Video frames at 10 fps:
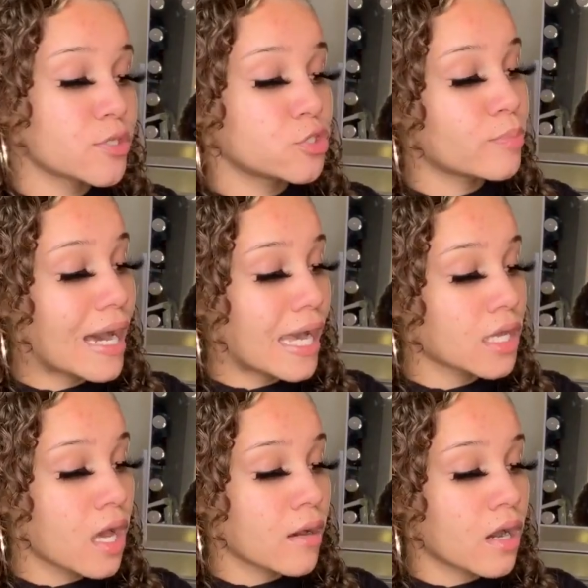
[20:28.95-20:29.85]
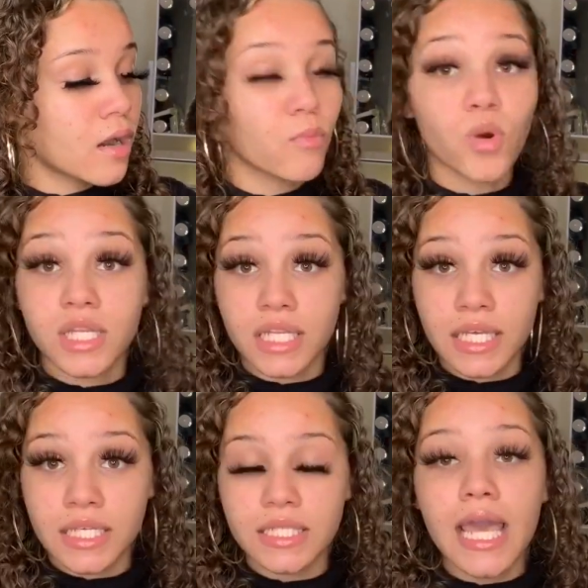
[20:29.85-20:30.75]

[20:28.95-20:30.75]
that you buy uh, um, one of these,